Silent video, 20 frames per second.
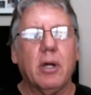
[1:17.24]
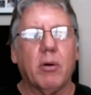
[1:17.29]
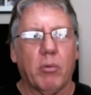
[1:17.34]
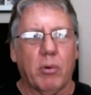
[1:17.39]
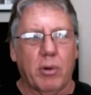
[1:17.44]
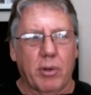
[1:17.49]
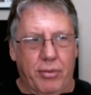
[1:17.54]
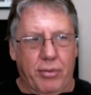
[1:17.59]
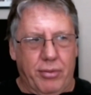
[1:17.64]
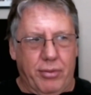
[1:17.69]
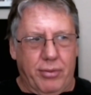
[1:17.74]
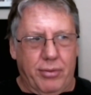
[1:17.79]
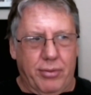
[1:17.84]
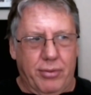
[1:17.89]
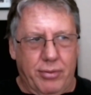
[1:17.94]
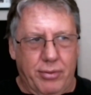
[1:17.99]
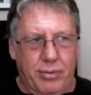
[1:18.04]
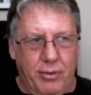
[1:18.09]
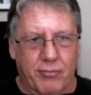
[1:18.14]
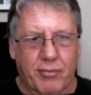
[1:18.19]

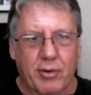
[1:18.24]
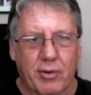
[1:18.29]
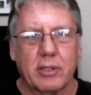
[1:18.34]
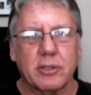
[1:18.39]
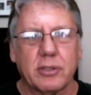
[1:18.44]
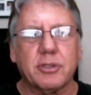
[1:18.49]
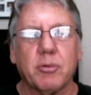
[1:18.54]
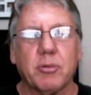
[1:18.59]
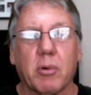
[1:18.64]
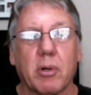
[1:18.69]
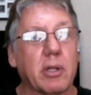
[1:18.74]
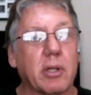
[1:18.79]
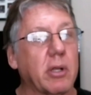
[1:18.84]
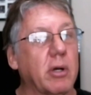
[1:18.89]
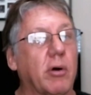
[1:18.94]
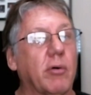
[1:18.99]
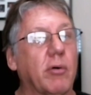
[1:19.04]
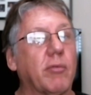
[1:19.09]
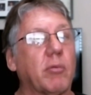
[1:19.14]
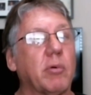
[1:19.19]
with the fellas you want to get
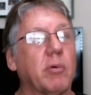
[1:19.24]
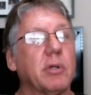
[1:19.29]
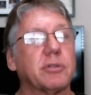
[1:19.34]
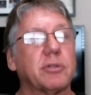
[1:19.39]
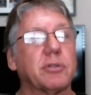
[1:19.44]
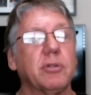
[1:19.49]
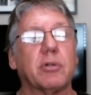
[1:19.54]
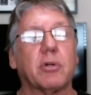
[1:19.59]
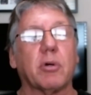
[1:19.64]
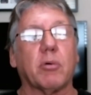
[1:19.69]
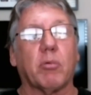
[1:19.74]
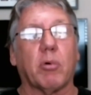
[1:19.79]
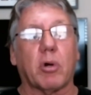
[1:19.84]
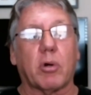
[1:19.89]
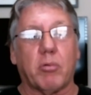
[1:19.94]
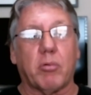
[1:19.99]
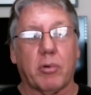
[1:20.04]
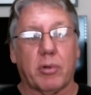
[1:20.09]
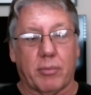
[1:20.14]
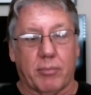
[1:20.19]
over with, so you can
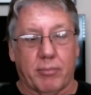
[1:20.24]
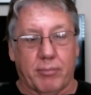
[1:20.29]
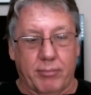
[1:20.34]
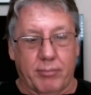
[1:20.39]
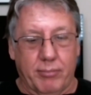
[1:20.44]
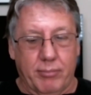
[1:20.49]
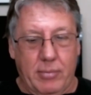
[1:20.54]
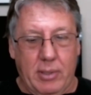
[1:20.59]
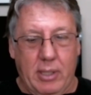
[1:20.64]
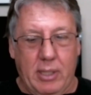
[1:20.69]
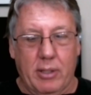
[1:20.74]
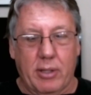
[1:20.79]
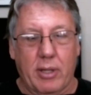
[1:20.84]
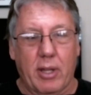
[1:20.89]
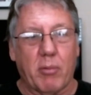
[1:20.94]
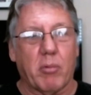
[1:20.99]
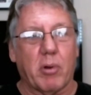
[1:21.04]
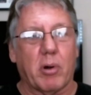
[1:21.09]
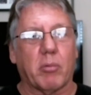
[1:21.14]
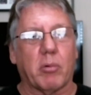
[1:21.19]
work with them, and
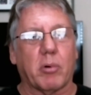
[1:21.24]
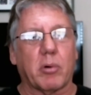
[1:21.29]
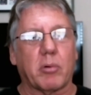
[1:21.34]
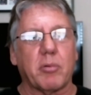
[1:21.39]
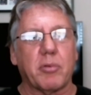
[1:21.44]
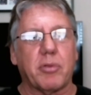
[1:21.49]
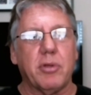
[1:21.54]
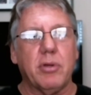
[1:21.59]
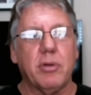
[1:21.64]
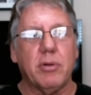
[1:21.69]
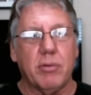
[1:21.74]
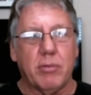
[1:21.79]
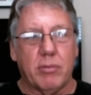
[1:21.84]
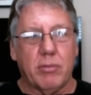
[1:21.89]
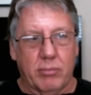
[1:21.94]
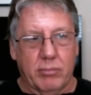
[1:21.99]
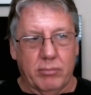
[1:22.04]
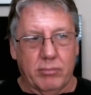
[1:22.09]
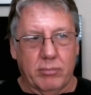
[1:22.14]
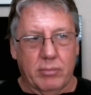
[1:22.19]
they want to work with
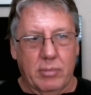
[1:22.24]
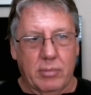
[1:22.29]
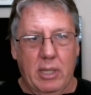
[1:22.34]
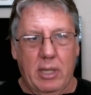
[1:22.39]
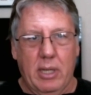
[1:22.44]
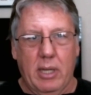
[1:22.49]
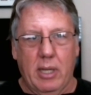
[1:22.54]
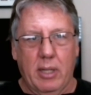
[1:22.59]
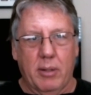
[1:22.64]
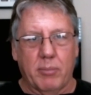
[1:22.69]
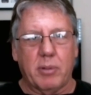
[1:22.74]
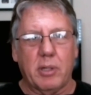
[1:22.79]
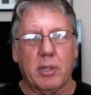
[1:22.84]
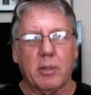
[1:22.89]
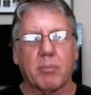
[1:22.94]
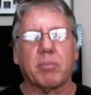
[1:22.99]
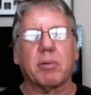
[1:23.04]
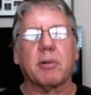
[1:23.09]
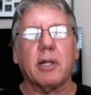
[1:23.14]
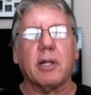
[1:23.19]
you, and be
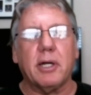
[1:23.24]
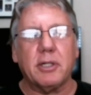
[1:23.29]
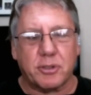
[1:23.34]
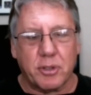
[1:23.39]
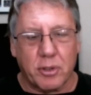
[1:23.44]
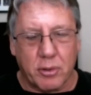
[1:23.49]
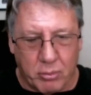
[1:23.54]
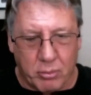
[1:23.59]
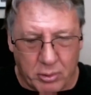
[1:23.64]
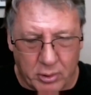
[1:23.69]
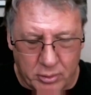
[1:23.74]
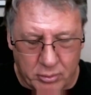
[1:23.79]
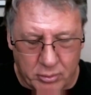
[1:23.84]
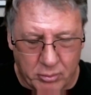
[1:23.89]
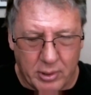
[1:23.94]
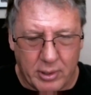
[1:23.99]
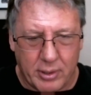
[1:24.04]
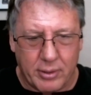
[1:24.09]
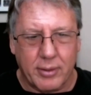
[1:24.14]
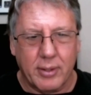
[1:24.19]
a pleasure to work
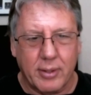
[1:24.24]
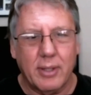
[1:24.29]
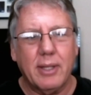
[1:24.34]
with.